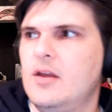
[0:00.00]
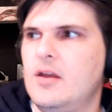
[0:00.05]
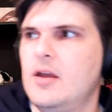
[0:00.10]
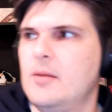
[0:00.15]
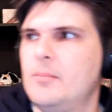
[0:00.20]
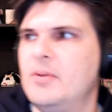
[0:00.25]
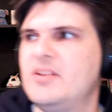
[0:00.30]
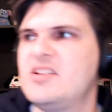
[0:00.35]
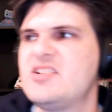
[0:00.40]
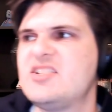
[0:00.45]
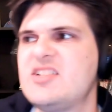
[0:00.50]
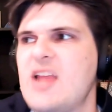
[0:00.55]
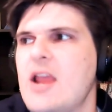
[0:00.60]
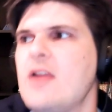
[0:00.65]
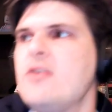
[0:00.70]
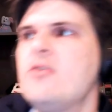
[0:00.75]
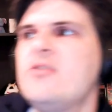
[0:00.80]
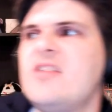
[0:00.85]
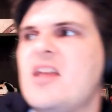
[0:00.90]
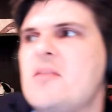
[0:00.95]
But the
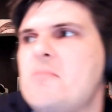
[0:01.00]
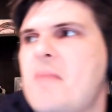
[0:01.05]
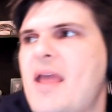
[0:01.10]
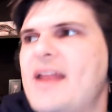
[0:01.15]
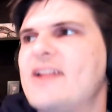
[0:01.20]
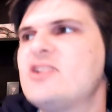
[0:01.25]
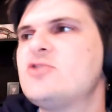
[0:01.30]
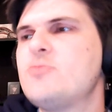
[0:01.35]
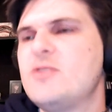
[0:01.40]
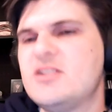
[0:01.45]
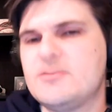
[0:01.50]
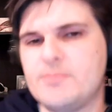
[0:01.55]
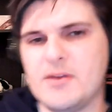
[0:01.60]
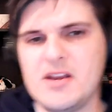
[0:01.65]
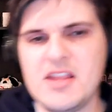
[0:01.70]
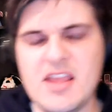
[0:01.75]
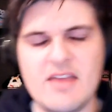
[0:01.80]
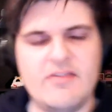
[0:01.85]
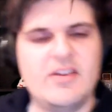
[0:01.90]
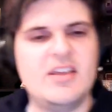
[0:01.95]
standard that management's been
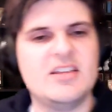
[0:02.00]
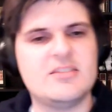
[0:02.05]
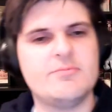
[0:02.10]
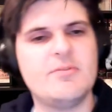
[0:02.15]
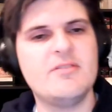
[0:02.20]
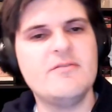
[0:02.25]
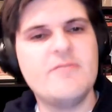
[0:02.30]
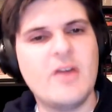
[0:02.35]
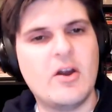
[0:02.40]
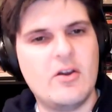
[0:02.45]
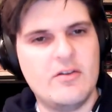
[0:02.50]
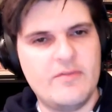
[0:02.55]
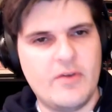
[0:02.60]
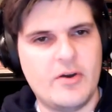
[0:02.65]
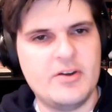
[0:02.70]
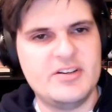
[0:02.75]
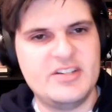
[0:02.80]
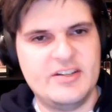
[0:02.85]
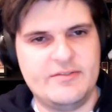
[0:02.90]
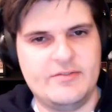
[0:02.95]
giving has been very,
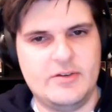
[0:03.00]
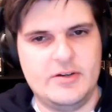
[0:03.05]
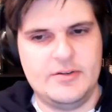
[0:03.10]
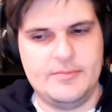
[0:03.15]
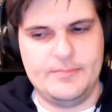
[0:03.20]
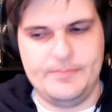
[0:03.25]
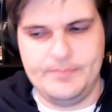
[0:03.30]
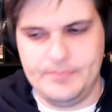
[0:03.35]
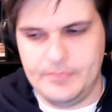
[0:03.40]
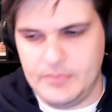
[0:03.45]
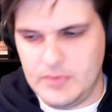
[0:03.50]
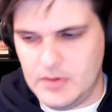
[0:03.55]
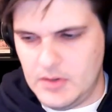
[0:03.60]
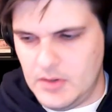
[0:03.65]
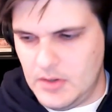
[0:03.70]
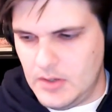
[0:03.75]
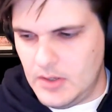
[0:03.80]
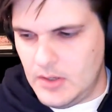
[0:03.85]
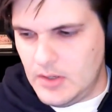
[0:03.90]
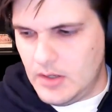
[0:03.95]
very different.
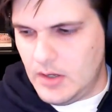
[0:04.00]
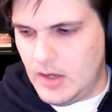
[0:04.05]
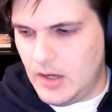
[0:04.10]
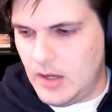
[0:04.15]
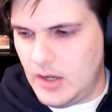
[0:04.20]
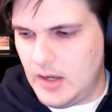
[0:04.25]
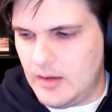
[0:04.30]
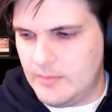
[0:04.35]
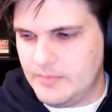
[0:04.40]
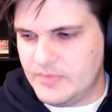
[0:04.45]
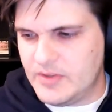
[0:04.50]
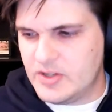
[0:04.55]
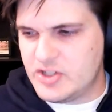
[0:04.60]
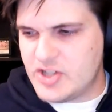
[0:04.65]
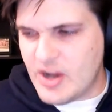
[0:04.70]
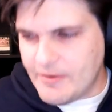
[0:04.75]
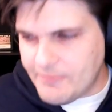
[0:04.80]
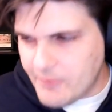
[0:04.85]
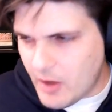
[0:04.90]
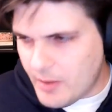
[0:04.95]

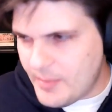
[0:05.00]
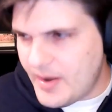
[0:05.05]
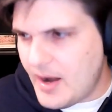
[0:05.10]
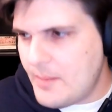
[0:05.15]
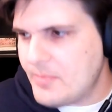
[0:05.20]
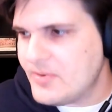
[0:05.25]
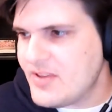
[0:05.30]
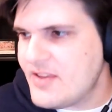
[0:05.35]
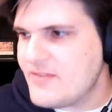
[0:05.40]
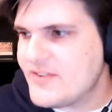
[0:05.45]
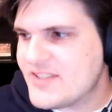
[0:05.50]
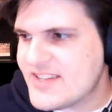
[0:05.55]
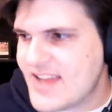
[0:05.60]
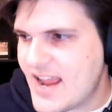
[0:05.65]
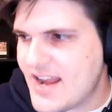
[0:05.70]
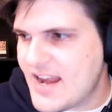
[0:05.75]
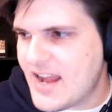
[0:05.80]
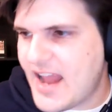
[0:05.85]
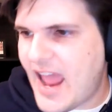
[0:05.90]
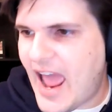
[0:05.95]
Jeff Weltman, I believe,
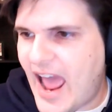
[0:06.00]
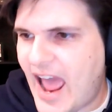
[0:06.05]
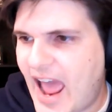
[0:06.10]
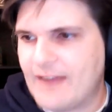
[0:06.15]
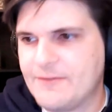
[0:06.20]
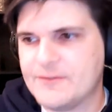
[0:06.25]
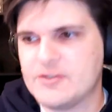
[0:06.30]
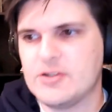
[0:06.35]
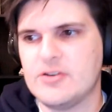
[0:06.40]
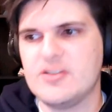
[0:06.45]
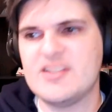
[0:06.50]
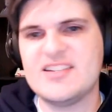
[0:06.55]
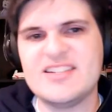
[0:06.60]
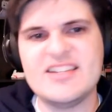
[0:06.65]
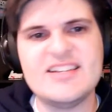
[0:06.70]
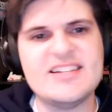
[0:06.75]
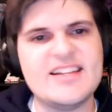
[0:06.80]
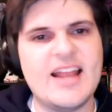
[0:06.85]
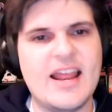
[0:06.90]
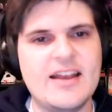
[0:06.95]
said it after the
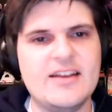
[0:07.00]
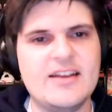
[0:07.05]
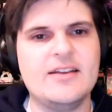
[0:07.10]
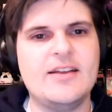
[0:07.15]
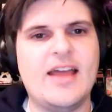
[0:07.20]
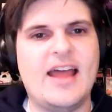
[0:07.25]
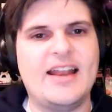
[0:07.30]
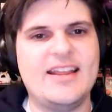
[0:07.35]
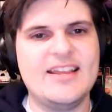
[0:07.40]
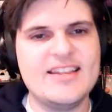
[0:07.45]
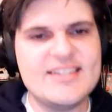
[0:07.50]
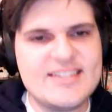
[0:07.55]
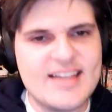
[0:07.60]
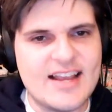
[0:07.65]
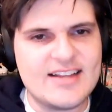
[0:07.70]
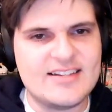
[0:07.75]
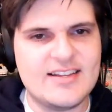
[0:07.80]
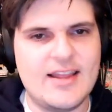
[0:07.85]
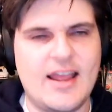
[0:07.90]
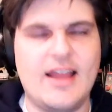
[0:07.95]
season ended at his
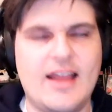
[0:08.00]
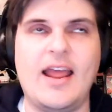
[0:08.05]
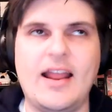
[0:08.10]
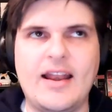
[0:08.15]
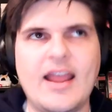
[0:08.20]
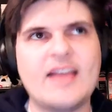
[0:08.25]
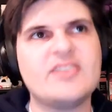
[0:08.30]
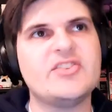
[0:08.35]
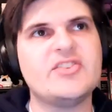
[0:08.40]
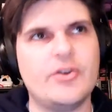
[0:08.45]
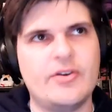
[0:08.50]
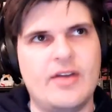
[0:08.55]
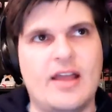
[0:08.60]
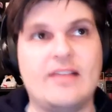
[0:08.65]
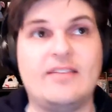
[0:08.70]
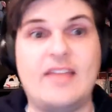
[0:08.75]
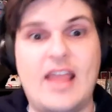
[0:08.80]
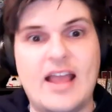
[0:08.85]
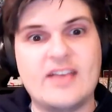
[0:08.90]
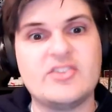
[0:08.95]

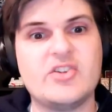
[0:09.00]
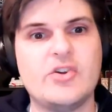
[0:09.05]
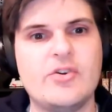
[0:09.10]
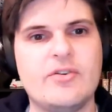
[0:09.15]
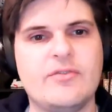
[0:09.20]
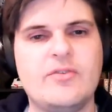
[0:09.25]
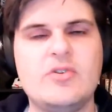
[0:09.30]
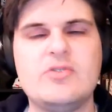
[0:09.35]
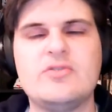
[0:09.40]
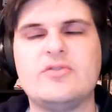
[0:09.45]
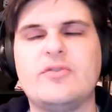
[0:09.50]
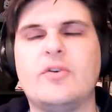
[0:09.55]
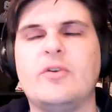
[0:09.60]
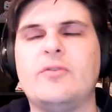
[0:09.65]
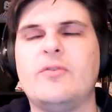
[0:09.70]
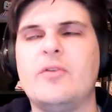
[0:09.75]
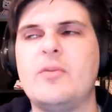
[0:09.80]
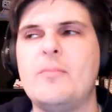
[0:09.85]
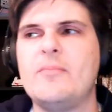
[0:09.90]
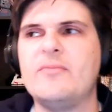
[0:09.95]
exit interviews
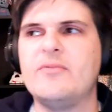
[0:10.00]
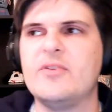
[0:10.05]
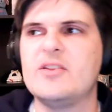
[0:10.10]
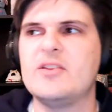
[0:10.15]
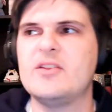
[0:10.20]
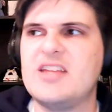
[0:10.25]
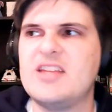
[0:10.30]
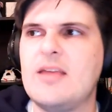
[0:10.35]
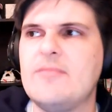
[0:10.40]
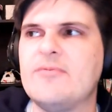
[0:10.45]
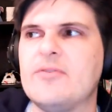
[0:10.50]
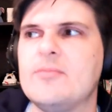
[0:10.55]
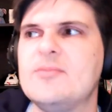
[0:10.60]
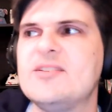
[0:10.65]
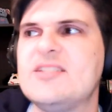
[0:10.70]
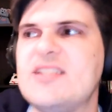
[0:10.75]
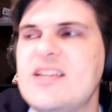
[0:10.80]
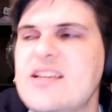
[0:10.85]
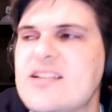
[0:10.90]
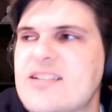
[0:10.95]
for the team from the
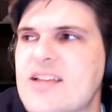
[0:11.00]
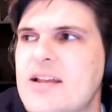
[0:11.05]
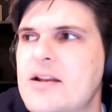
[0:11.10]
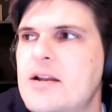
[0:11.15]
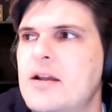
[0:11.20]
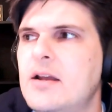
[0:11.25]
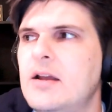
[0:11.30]
season.